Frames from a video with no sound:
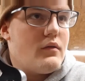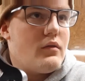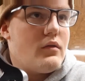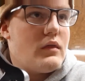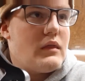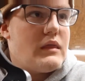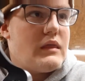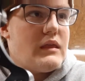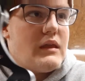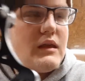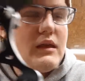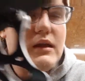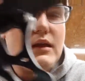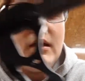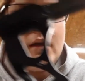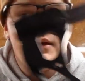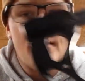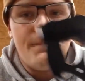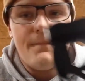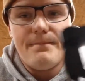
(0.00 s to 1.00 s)

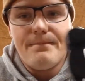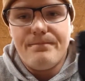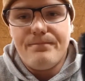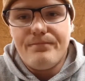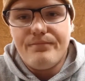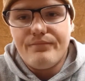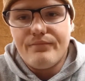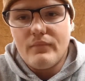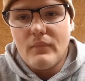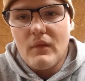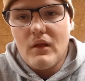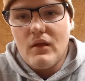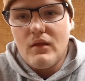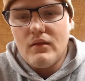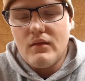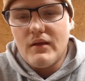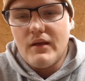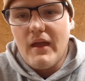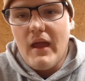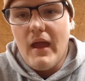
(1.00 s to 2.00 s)

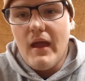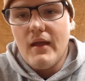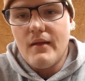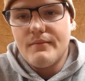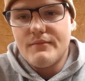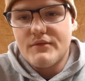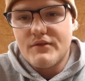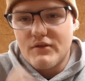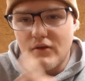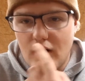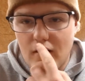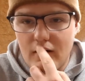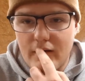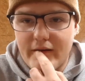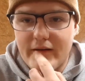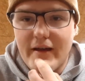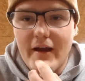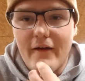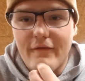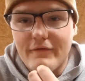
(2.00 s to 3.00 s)
The cams are
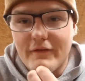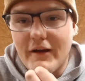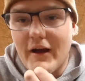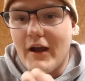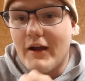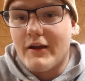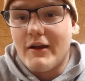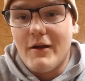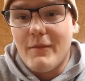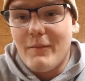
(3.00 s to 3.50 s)
definitely not going to